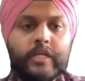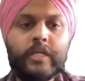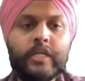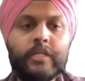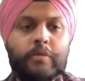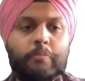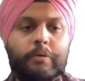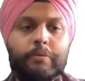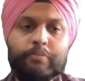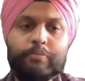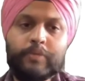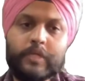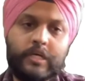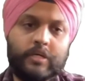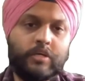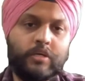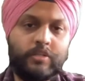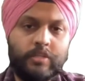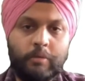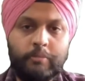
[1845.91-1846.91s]
And the
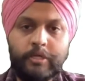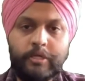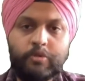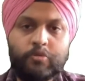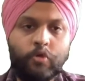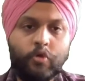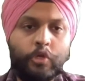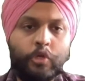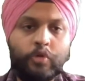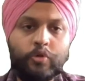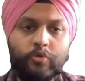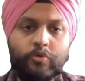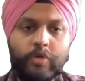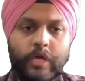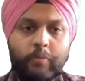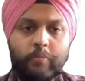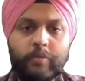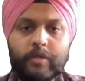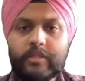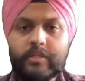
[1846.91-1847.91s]
BIMSTEC summit is going to
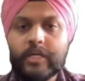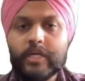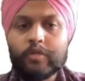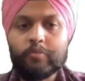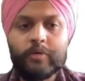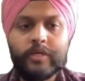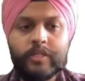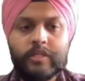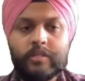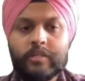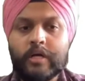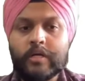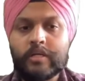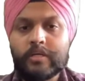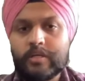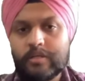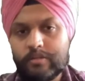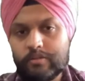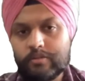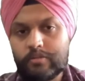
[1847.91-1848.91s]
take place. That is why this
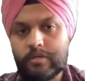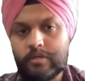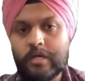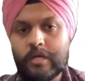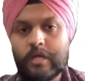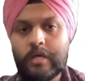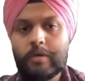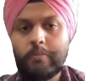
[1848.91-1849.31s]
article is there.